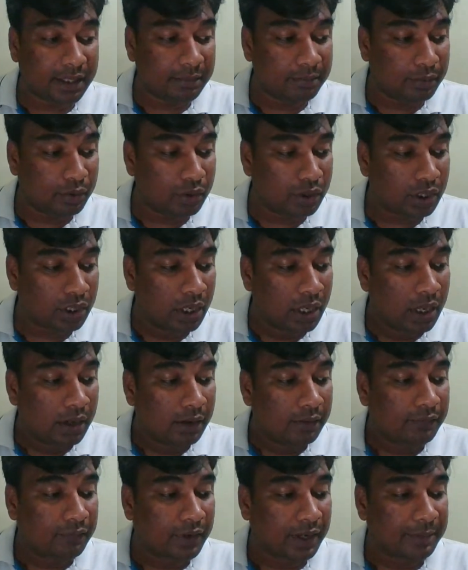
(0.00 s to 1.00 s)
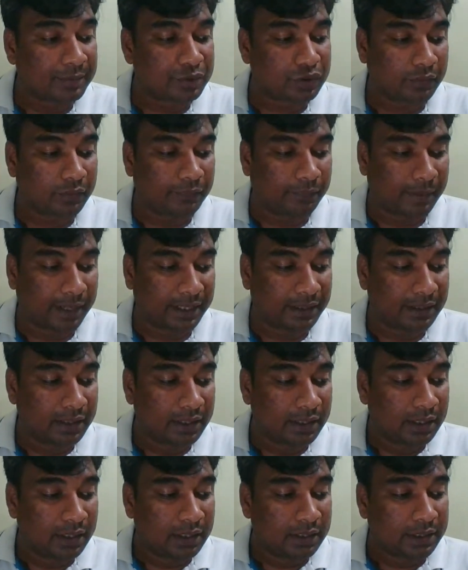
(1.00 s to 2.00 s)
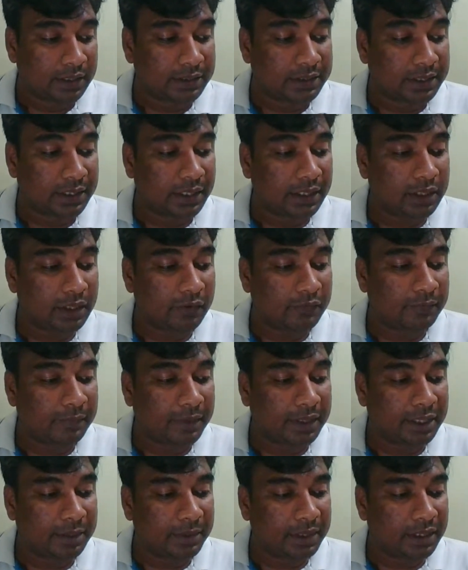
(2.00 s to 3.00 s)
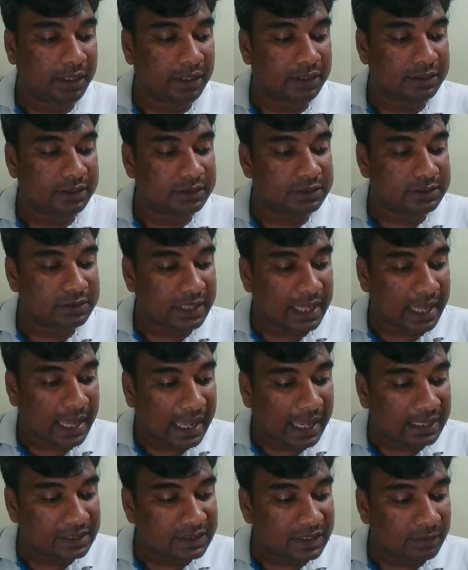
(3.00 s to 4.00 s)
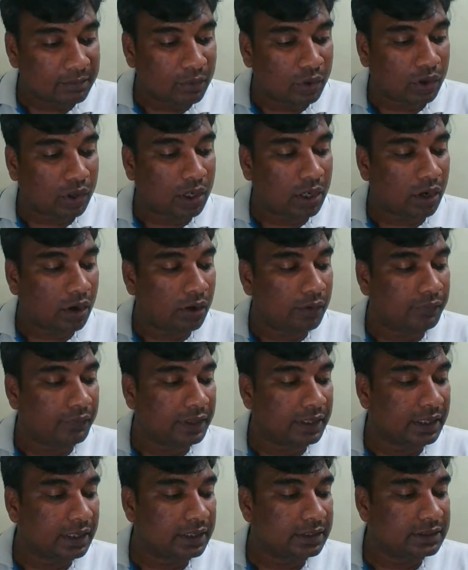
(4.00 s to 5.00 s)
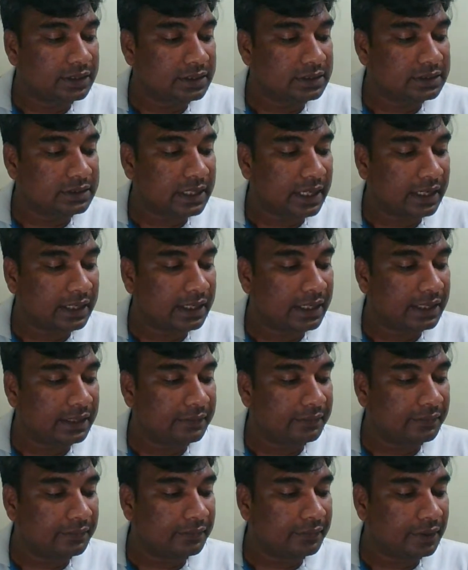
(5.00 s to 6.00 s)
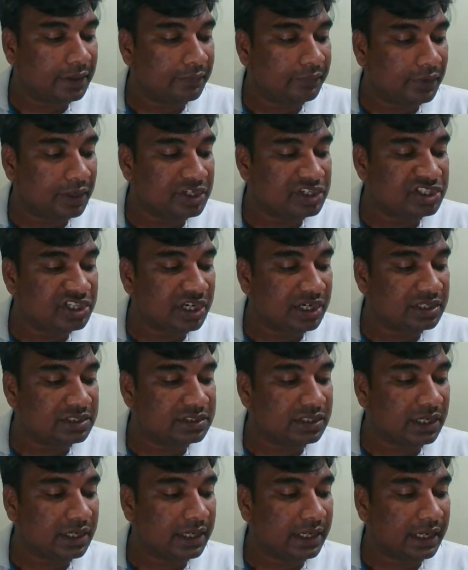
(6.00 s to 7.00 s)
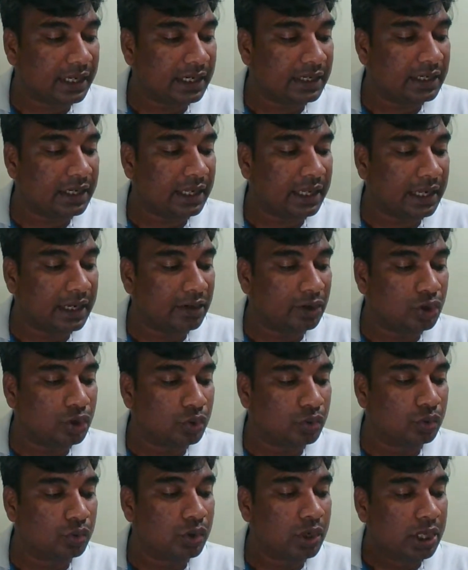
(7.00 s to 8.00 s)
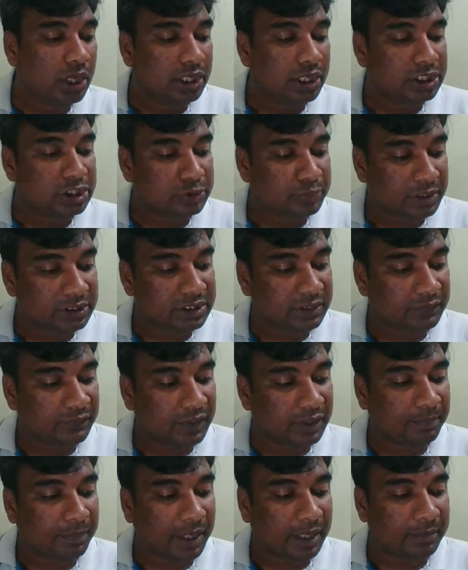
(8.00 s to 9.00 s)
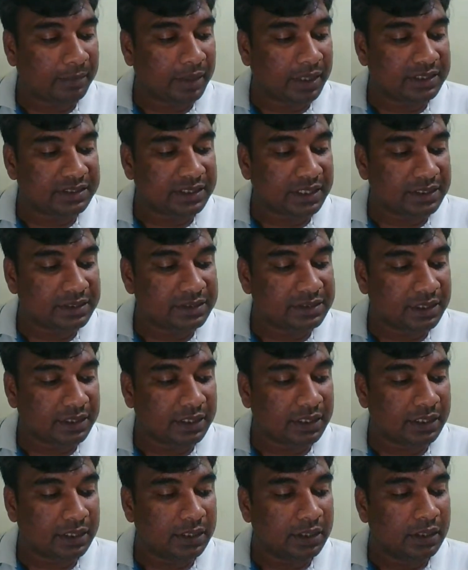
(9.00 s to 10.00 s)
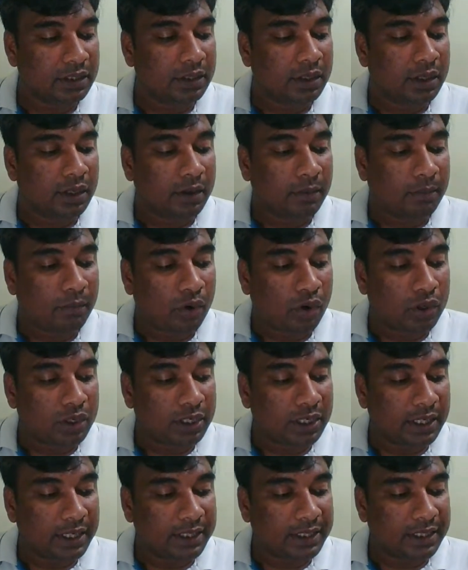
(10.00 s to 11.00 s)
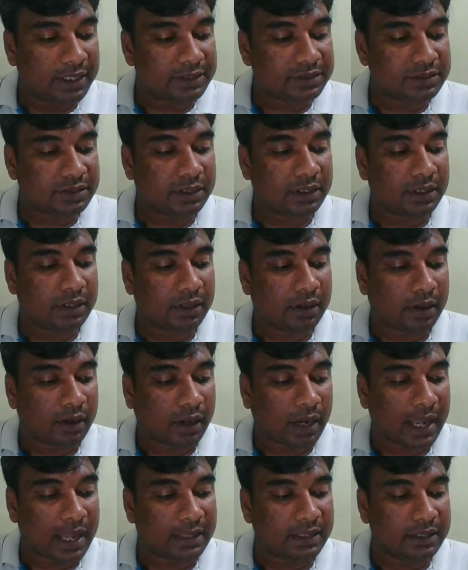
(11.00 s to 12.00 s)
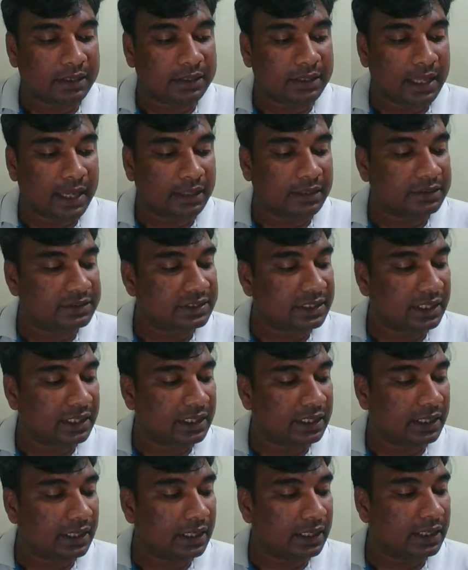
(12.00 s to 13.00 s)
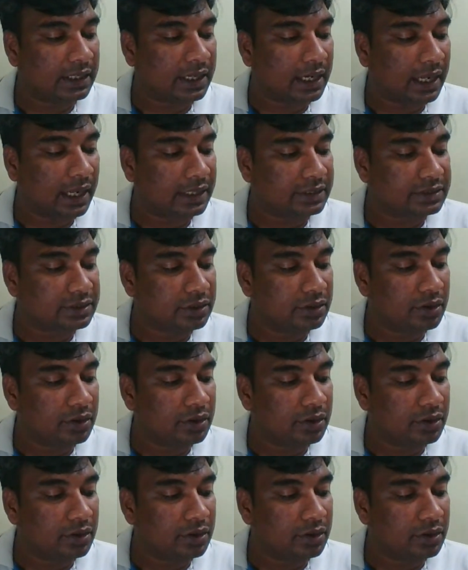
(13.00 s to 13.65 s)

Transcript: book, Frames of Mind. The theory of multiple intelligence as a model of intelligence that differentiates it into specific primary sensory modalities rather than seeing it as